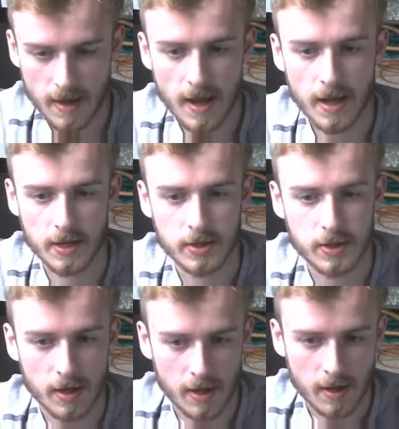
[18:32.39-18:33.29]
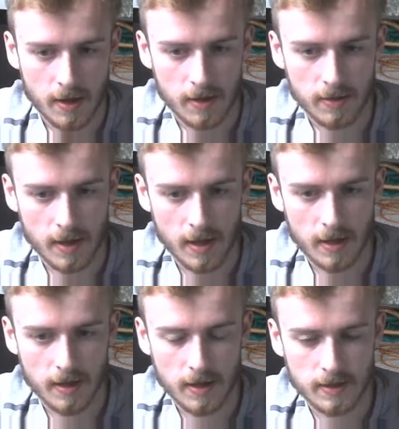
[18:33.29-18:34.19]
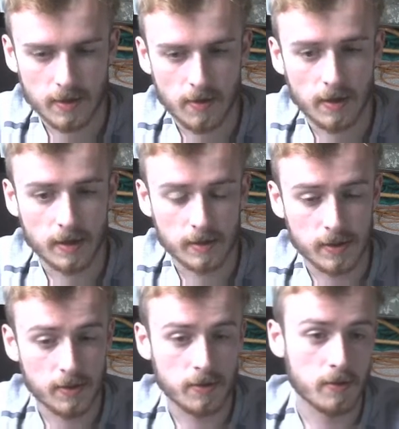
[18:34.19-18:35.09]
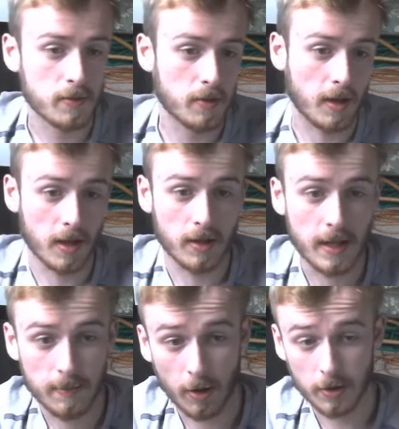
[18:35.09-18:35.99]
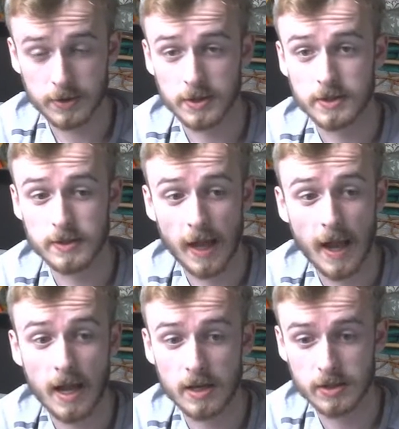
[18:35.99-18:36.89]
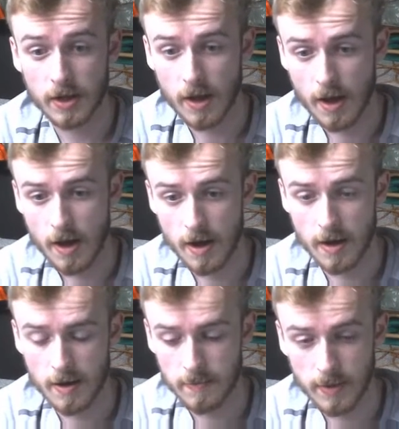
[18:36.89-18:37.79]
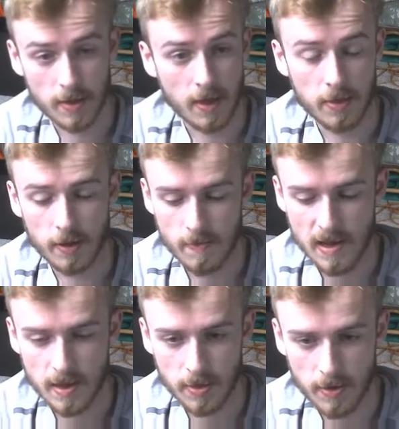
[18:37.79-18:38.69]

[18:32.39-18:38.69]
age, then it's going to look at the person's age that sent the command.